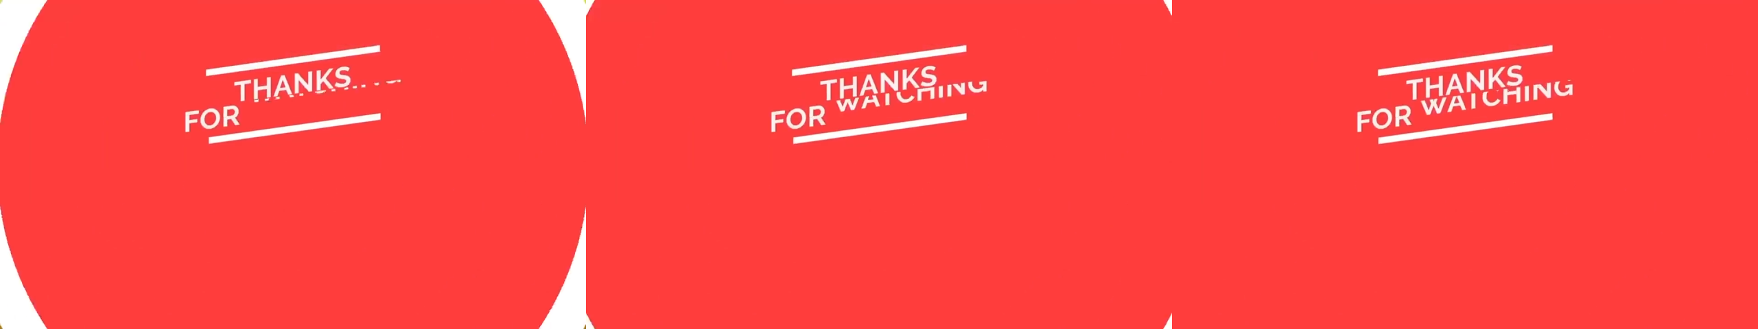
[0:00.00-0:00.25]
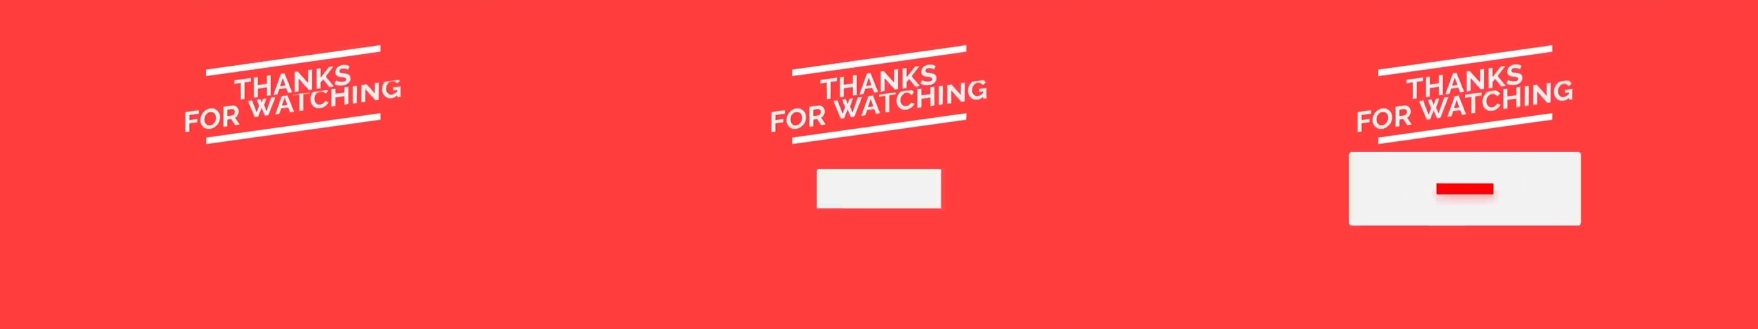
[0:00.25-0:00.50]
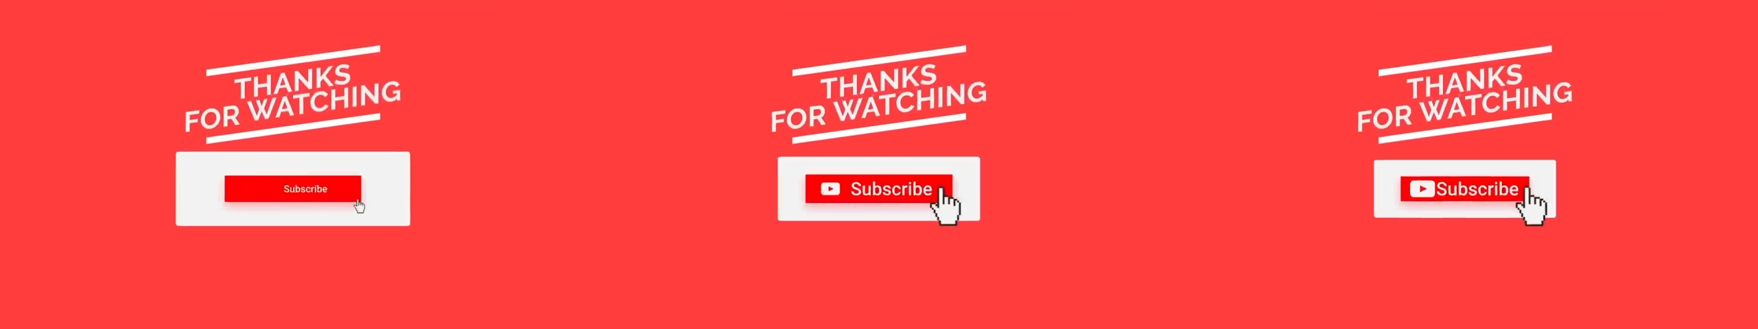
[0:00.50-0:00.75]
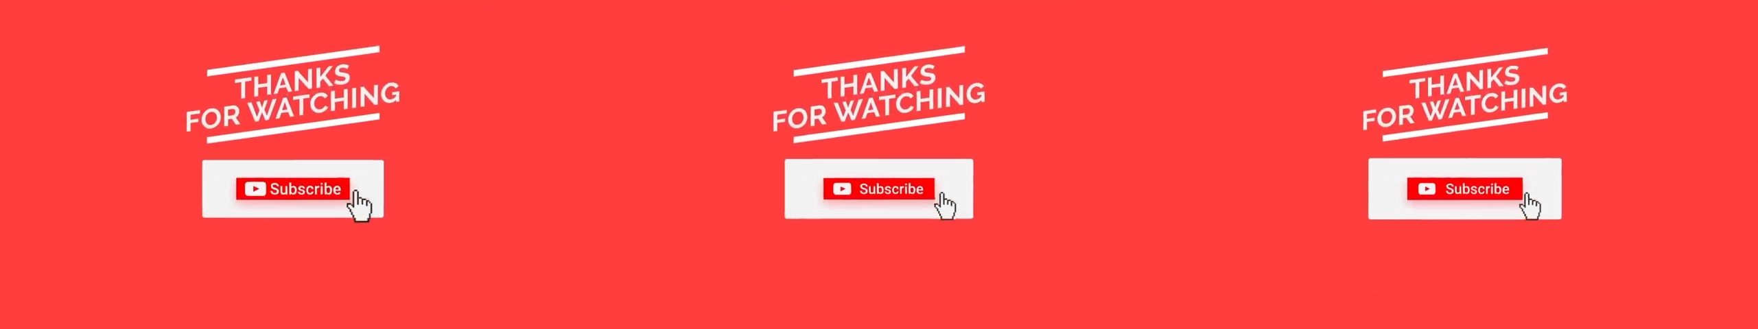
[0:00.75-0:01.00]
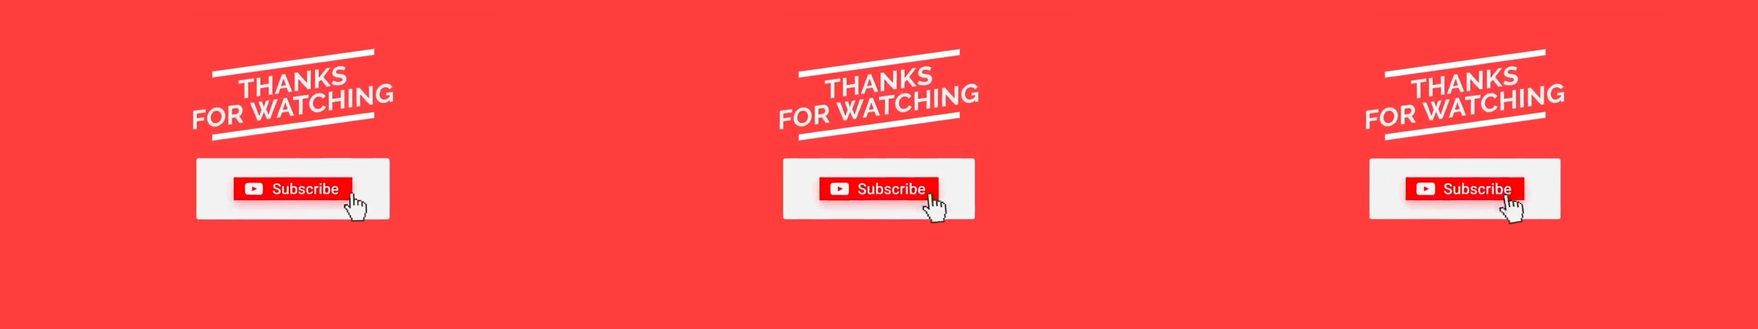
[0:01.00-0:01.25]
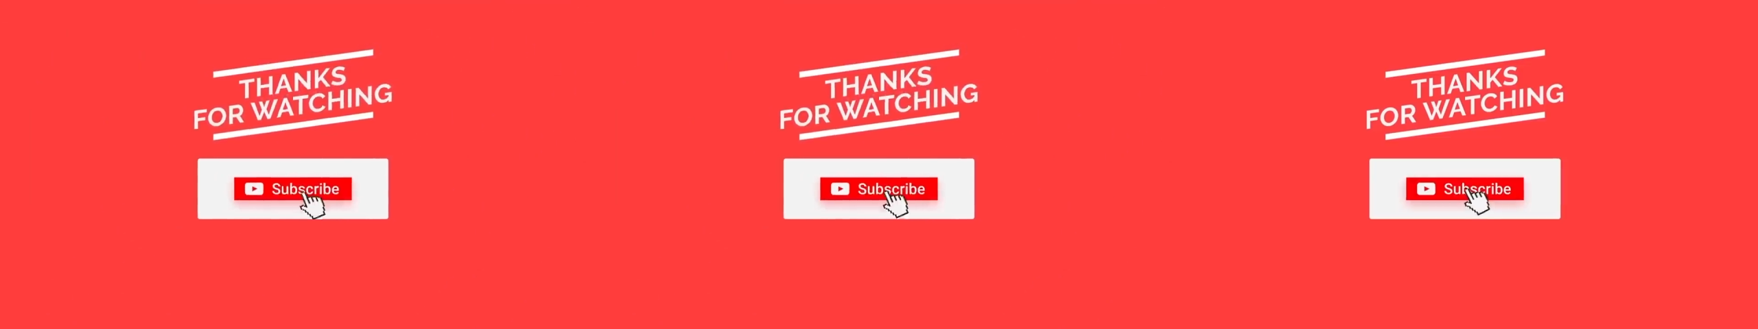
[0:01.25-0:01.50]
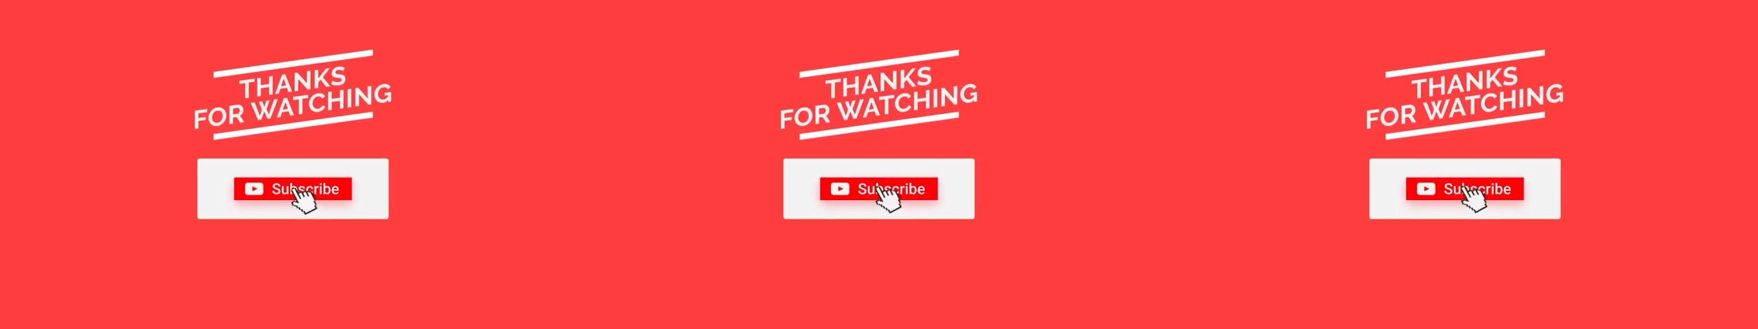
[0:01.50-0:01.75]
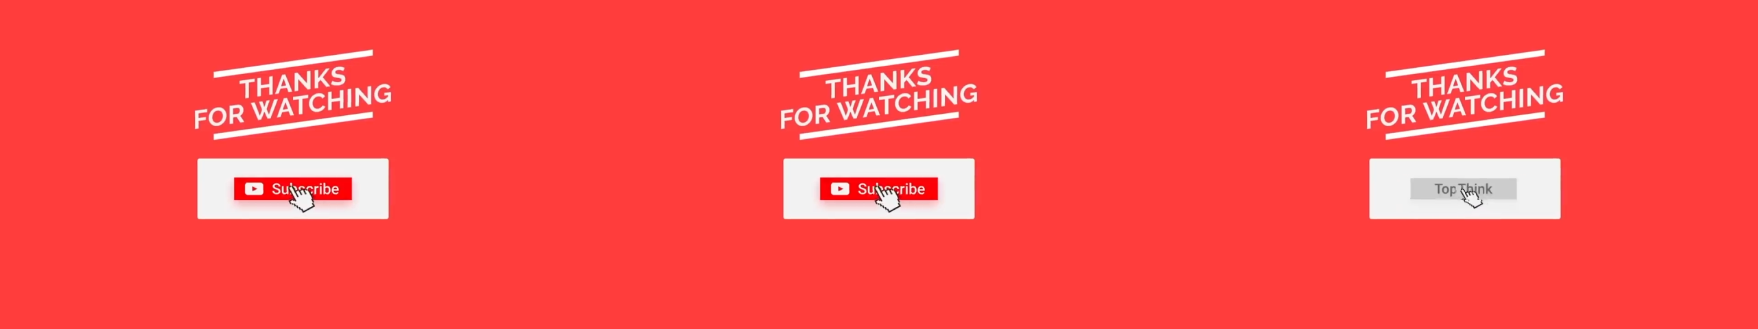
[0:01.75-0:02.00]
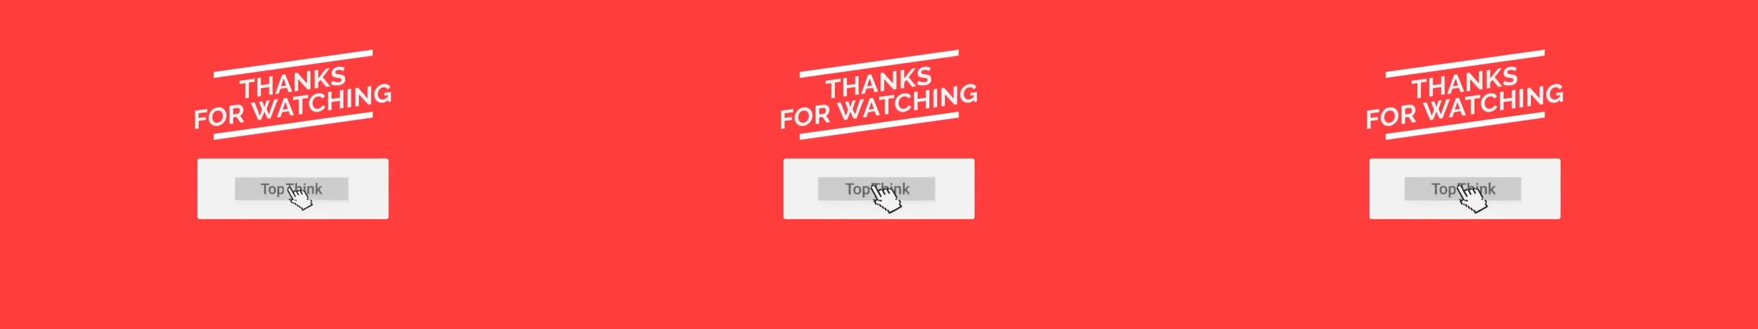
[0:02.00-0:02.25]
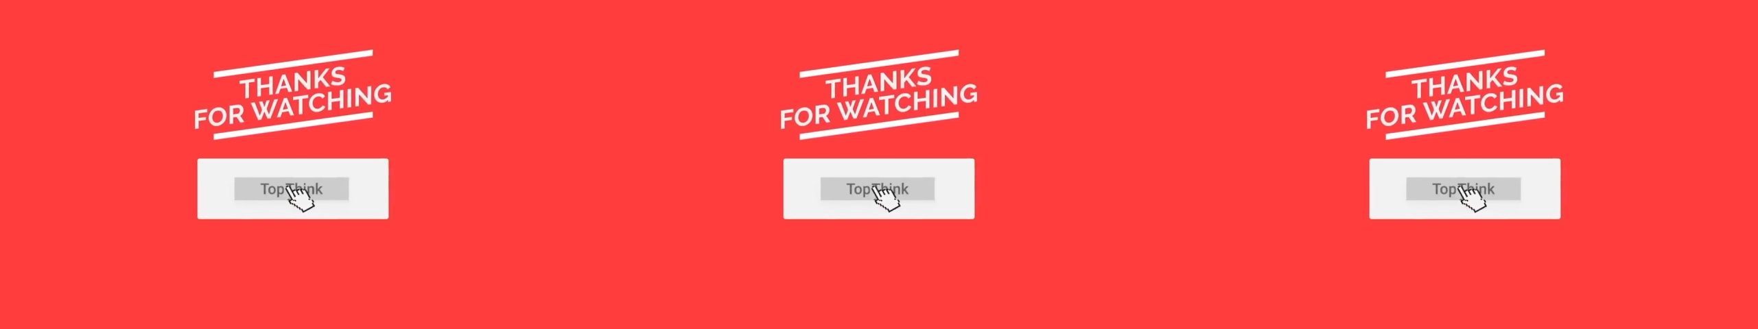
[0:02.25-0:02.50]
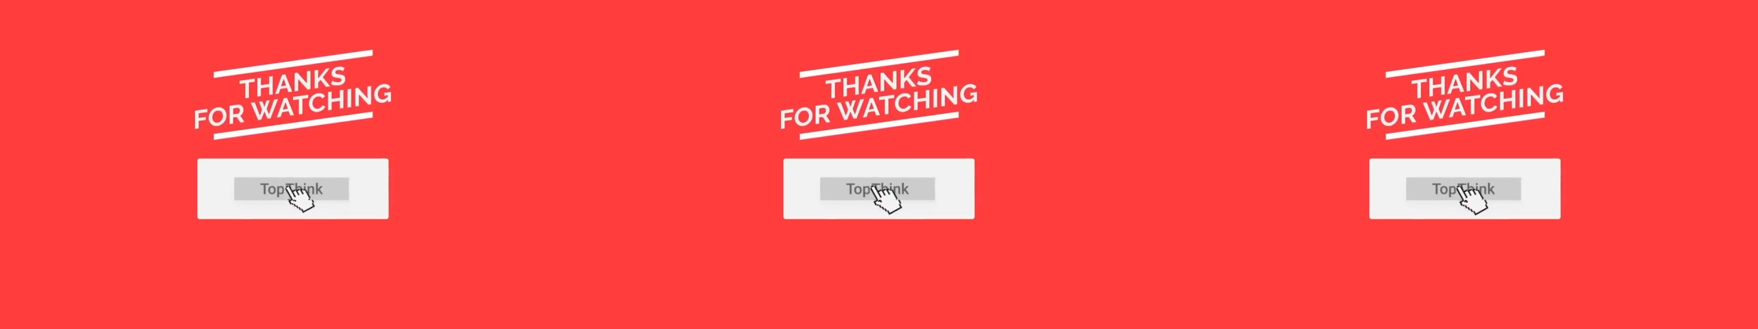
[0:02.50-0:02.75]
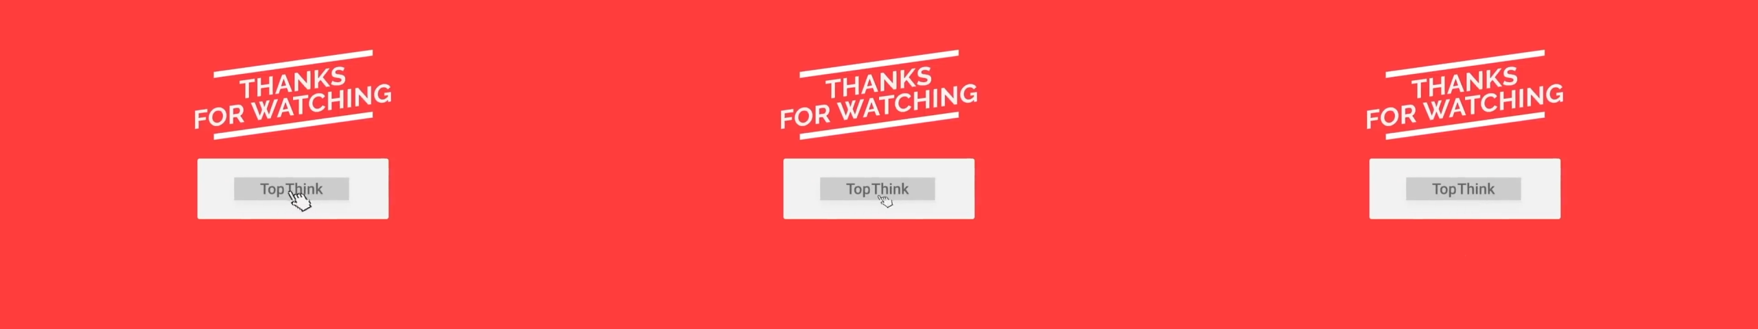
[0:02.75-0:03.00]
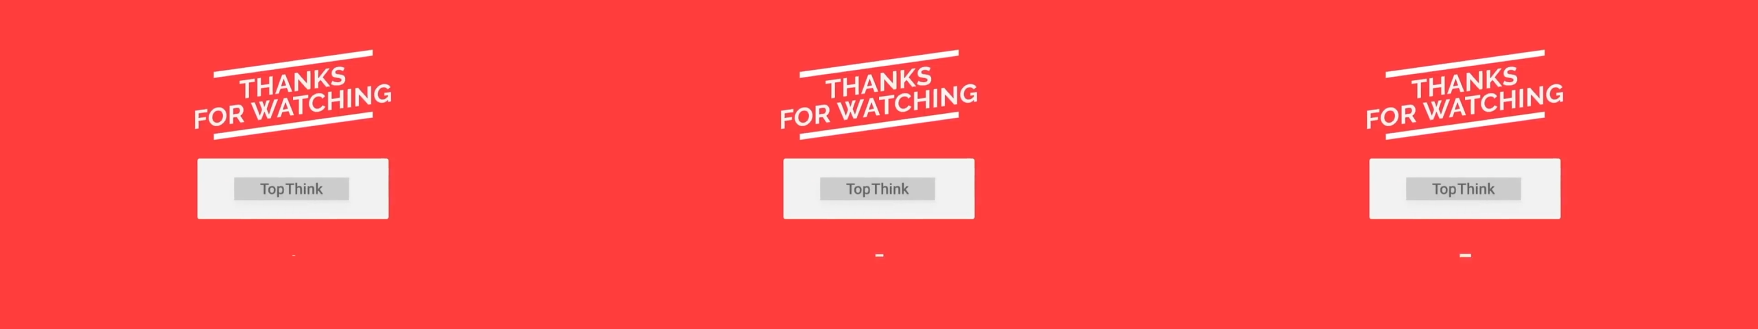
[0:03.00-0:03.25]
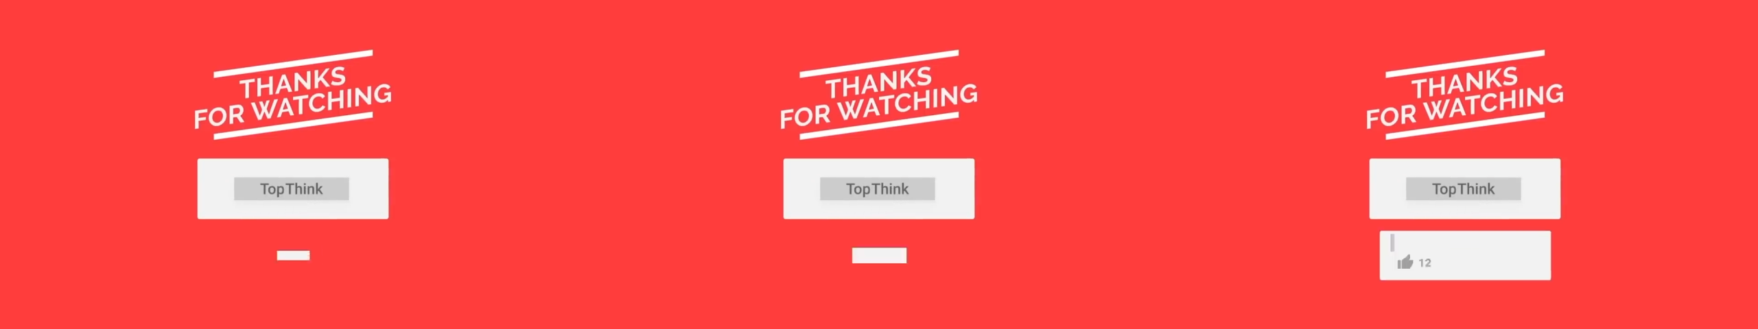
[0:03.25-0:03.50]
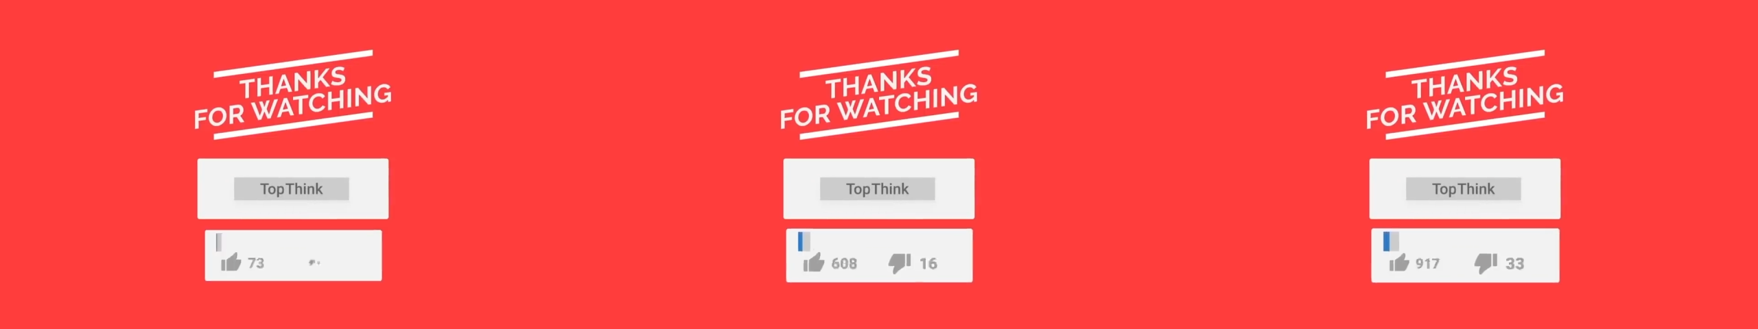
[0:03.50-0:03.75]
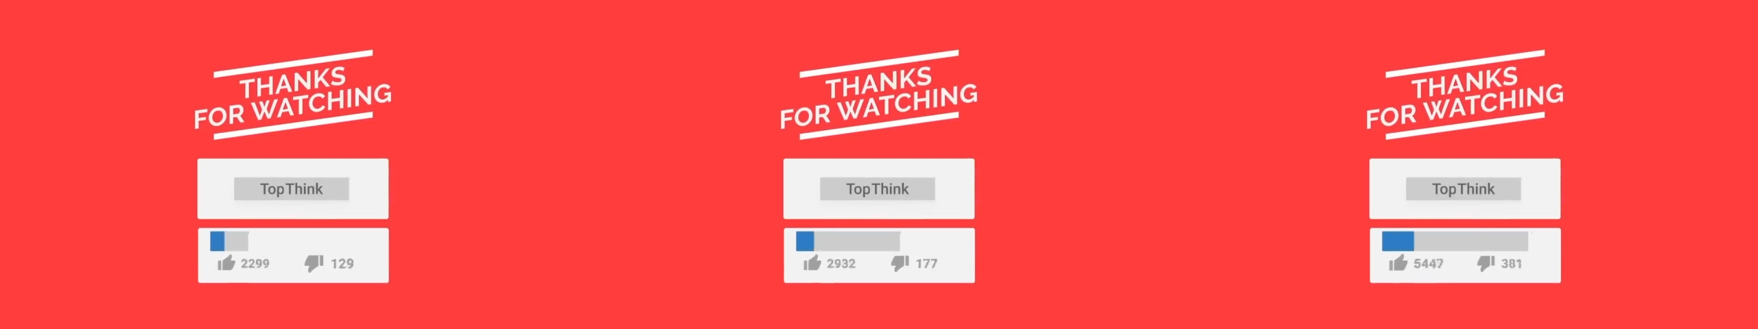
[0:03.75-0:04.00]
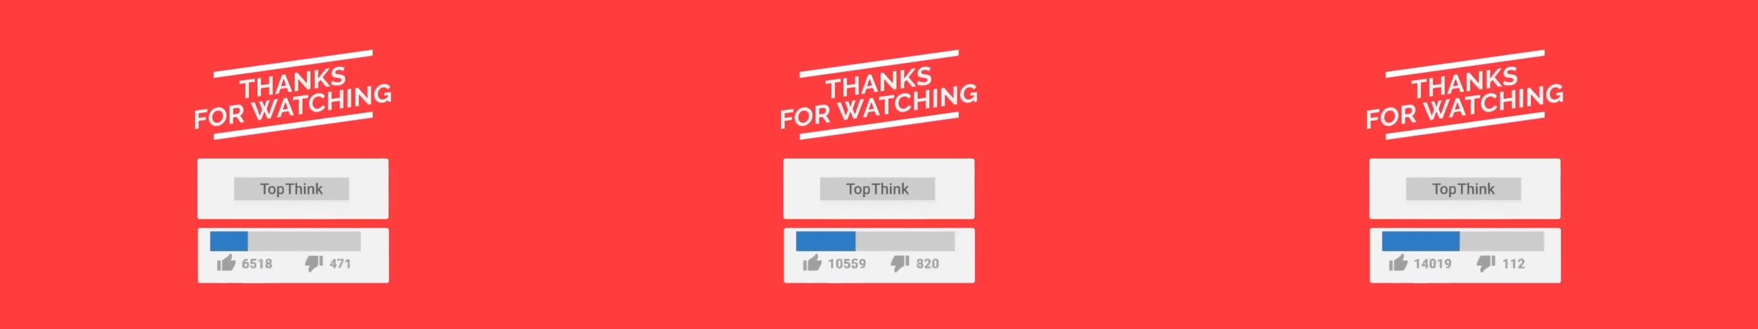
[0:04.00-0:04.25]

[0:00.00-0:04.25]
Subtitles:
Nobody's mouth can be seen.